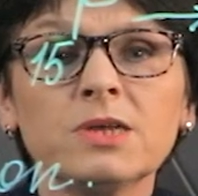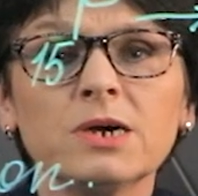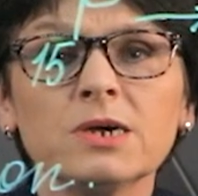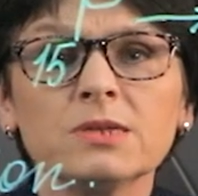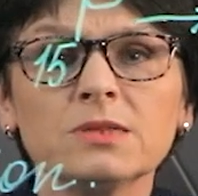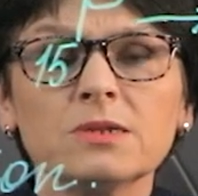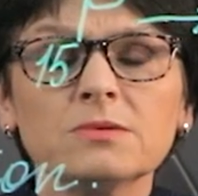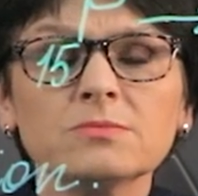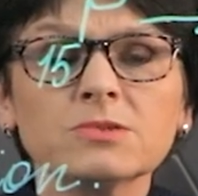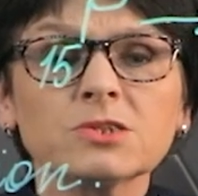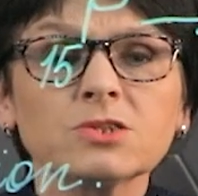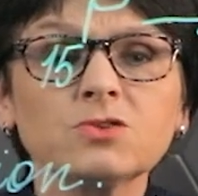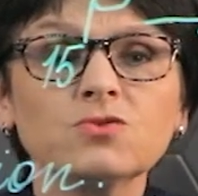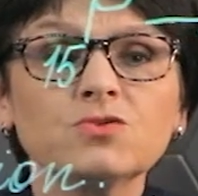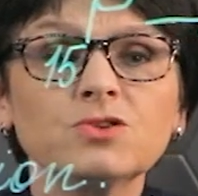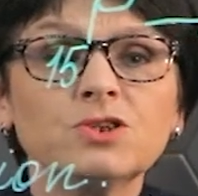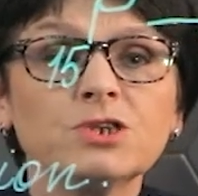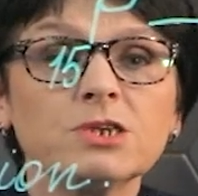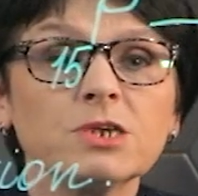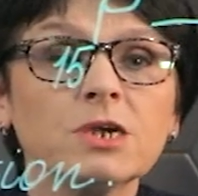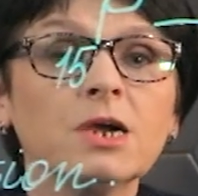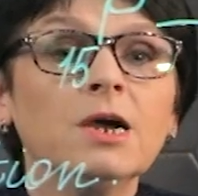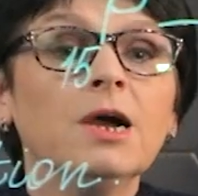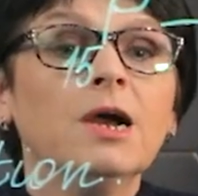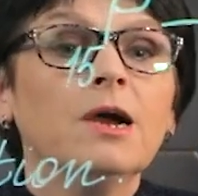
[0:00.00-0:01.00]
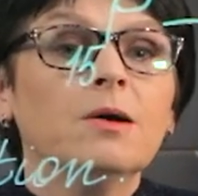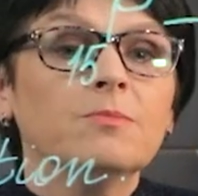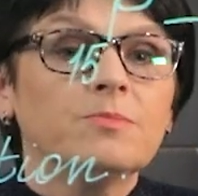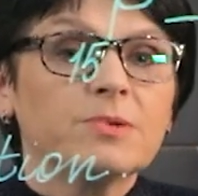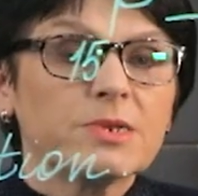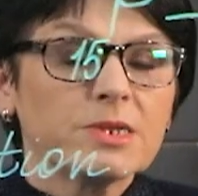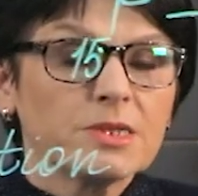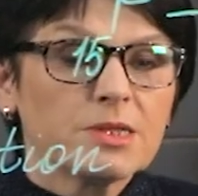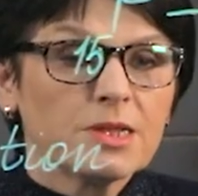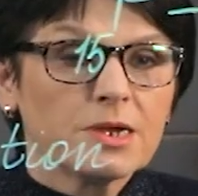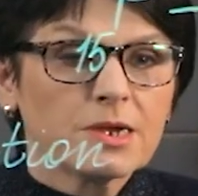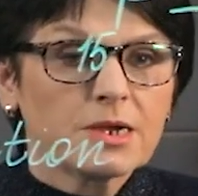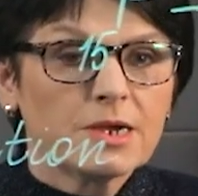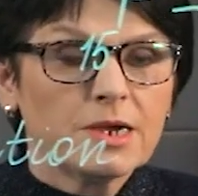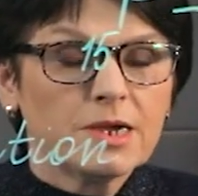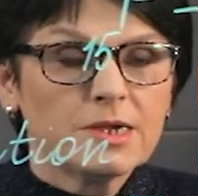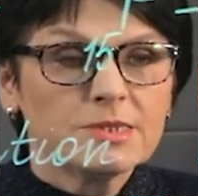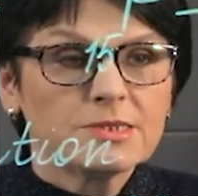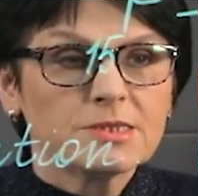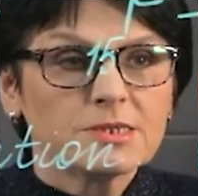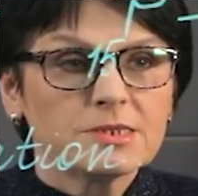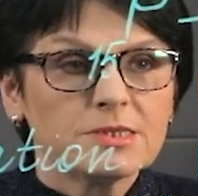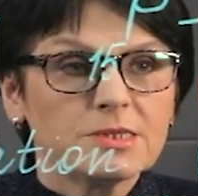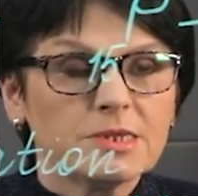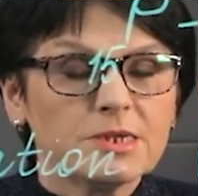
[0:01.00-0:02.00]
The suggestion here is to
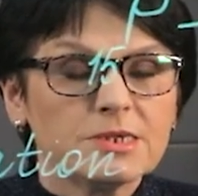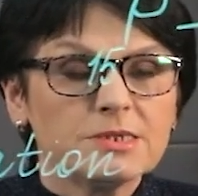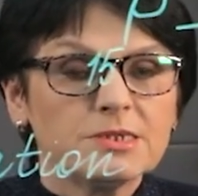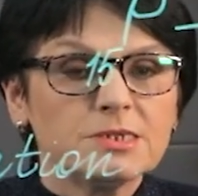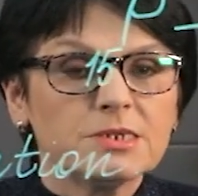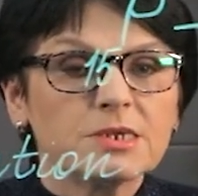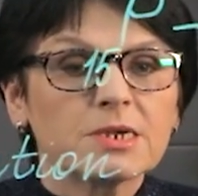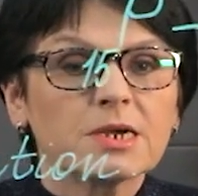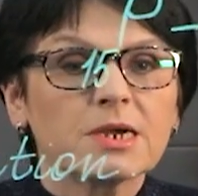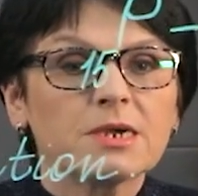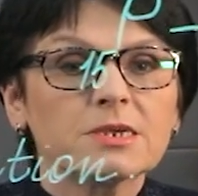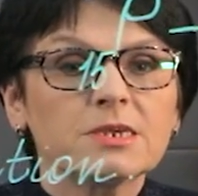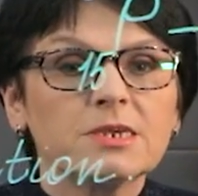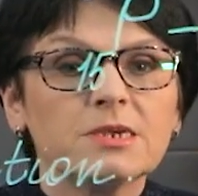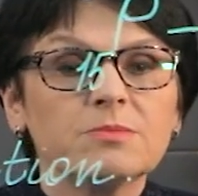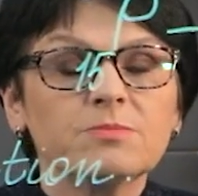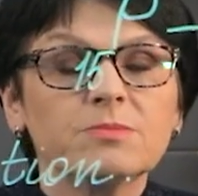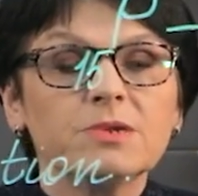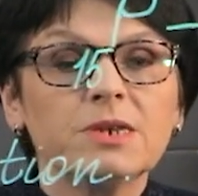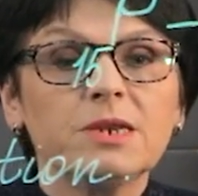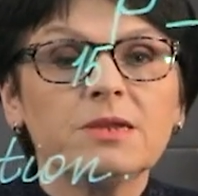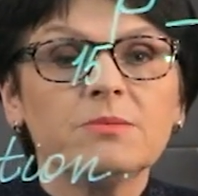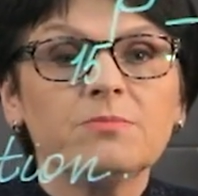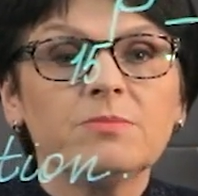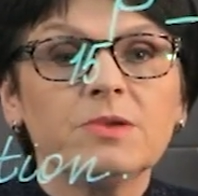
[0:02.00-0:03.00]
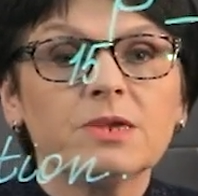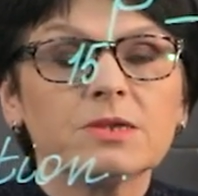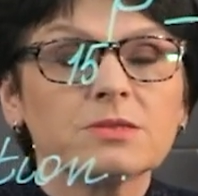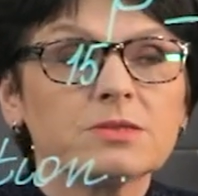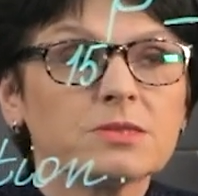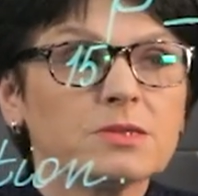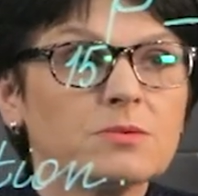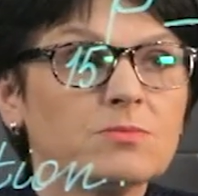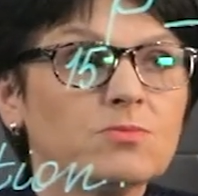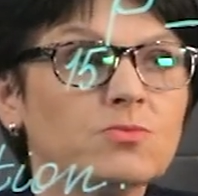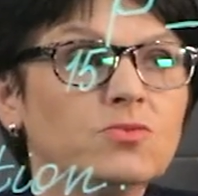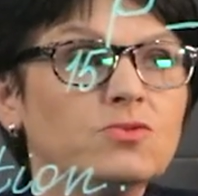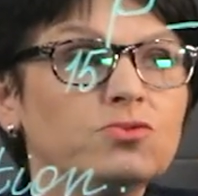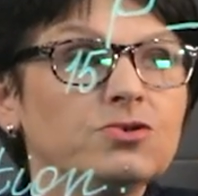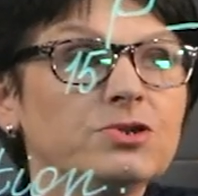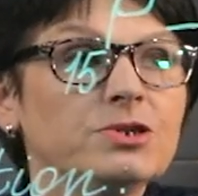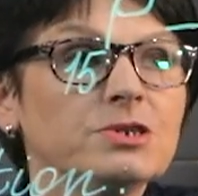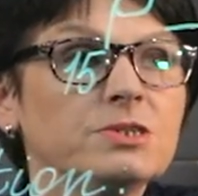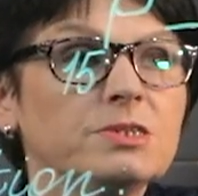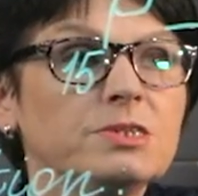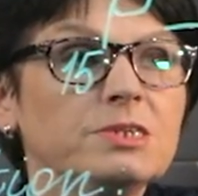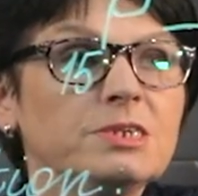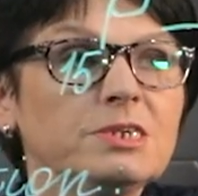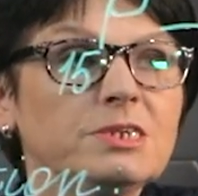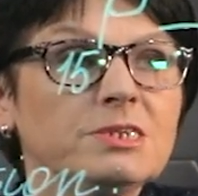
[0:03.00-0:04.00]
find what element the unknown
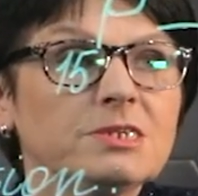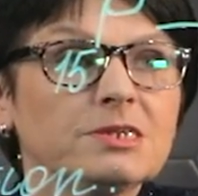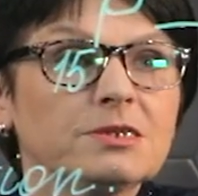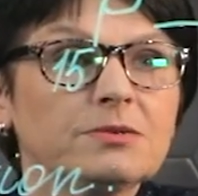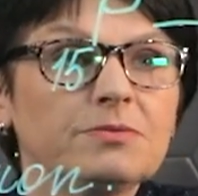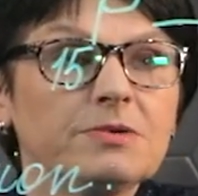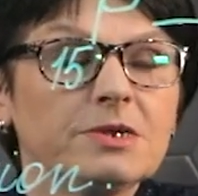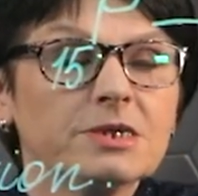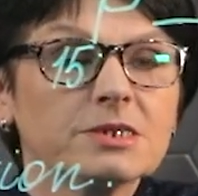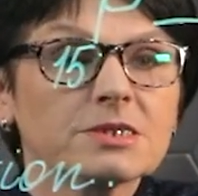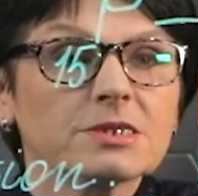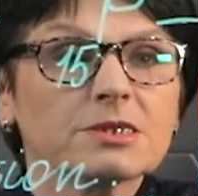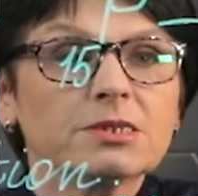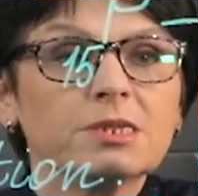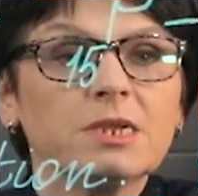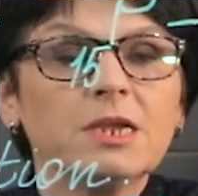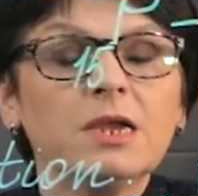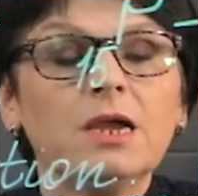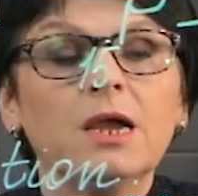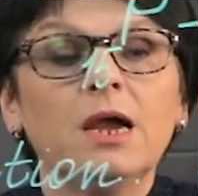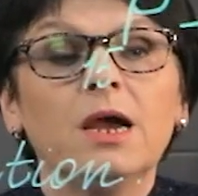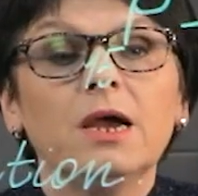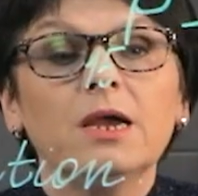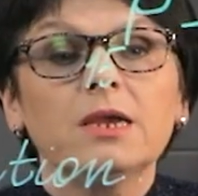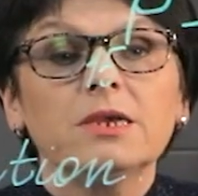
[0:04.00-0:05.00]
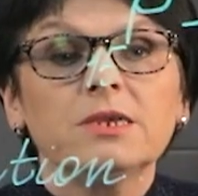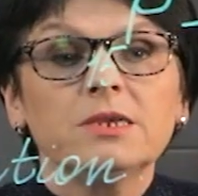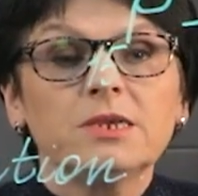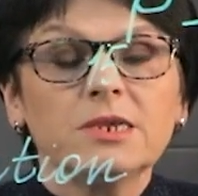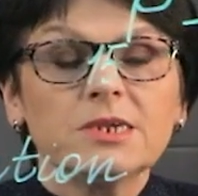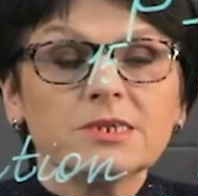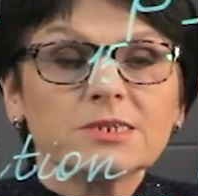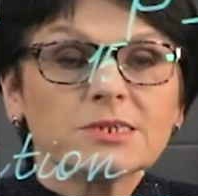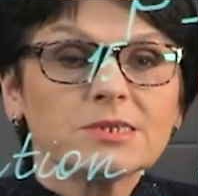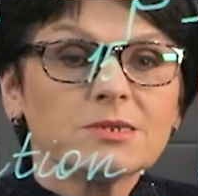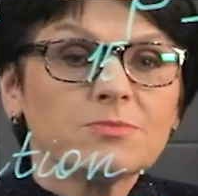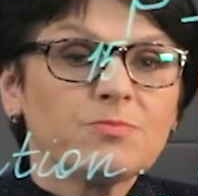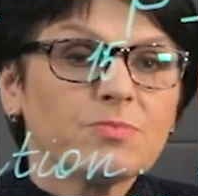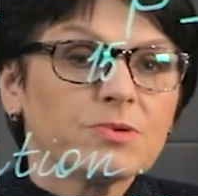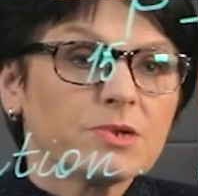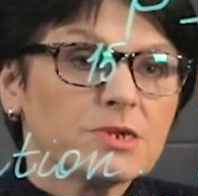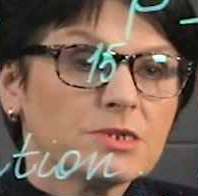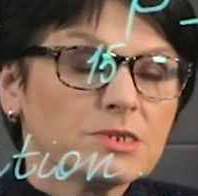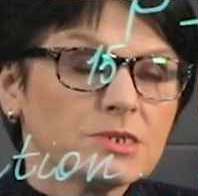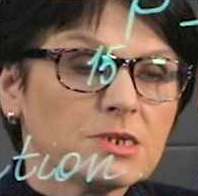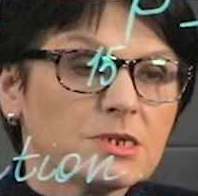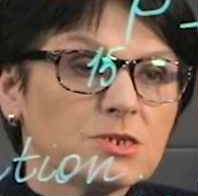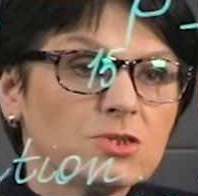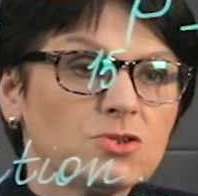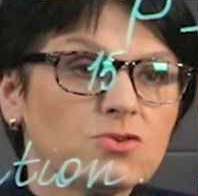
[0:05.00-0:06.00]
element would be if
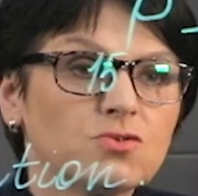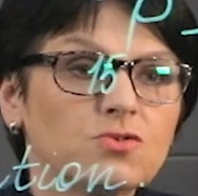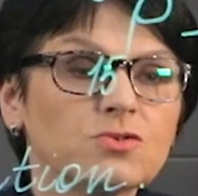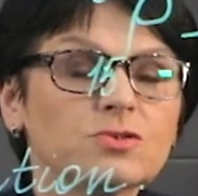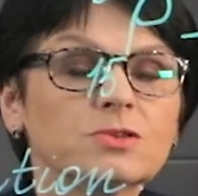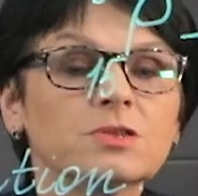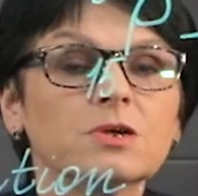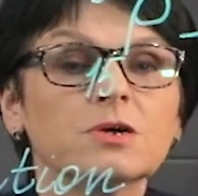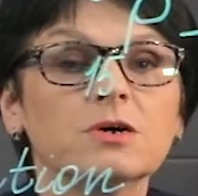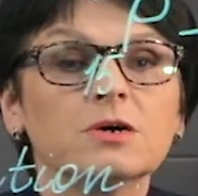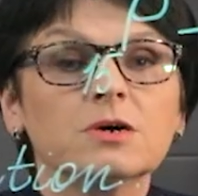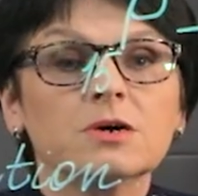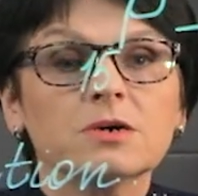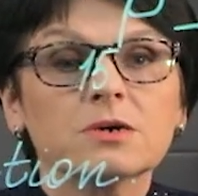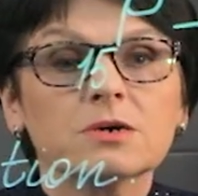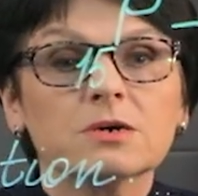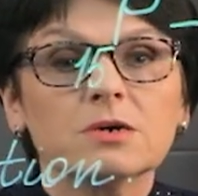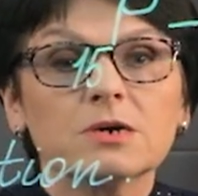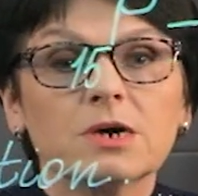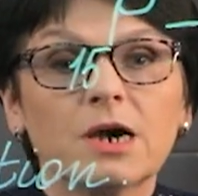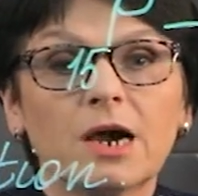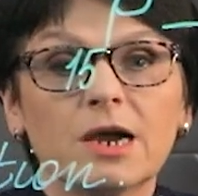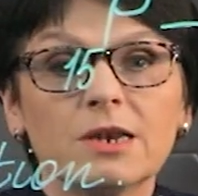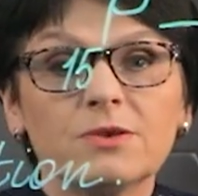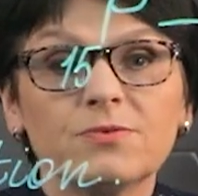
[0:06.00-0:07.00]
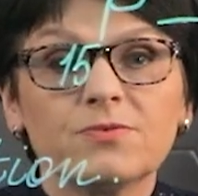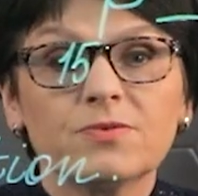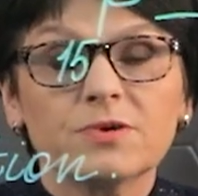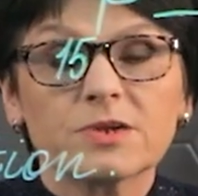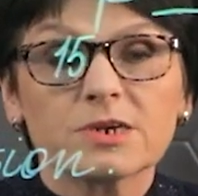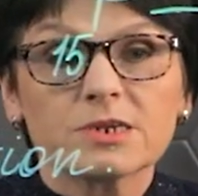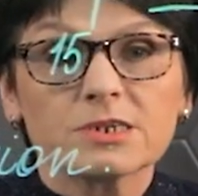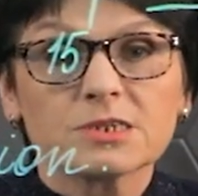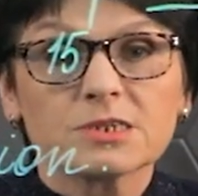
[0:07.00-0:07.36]
alpha decay occurs.